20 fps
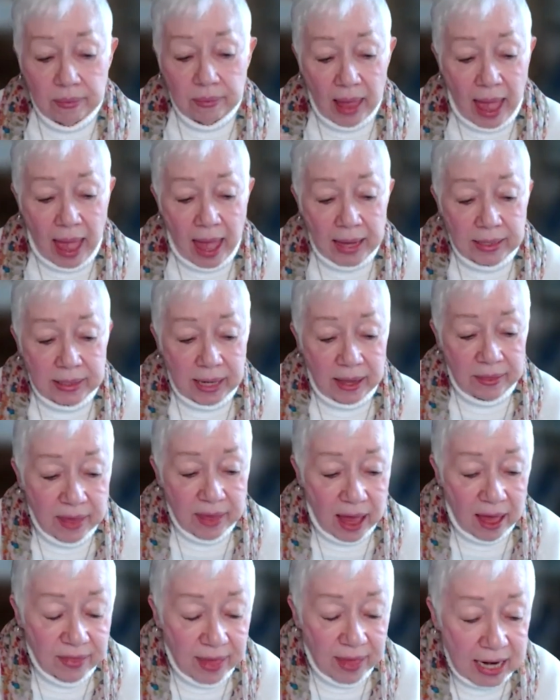And
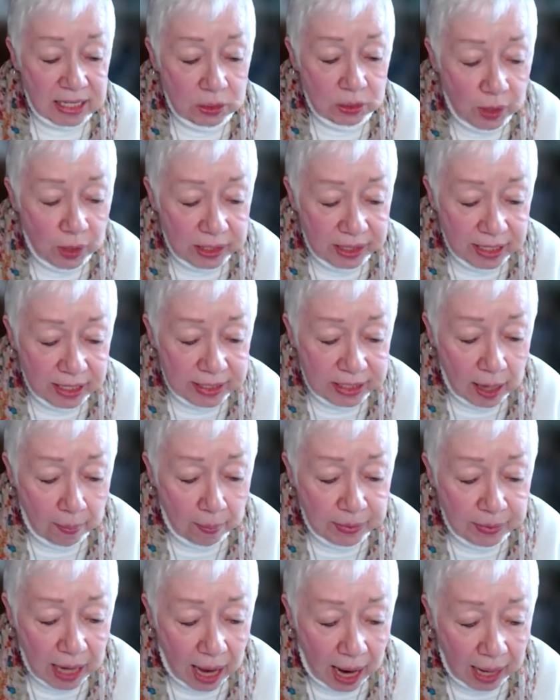that's what the
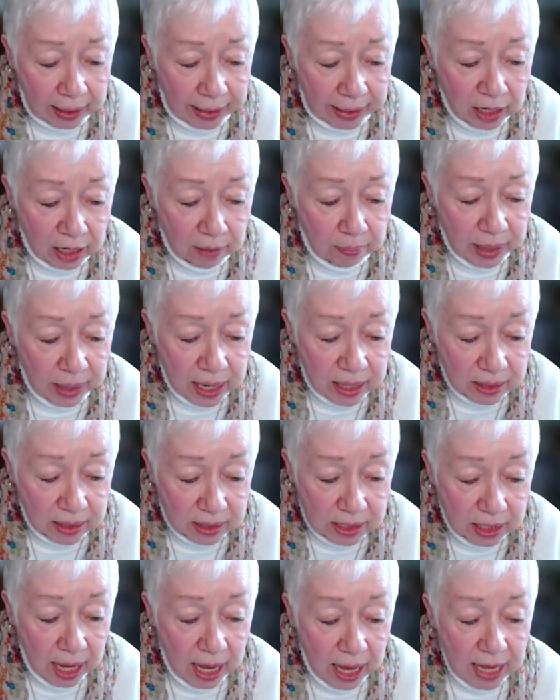subtitle here
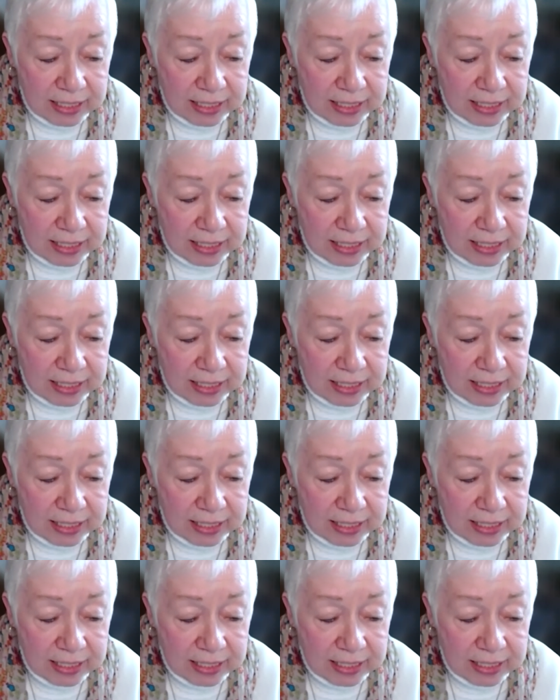means,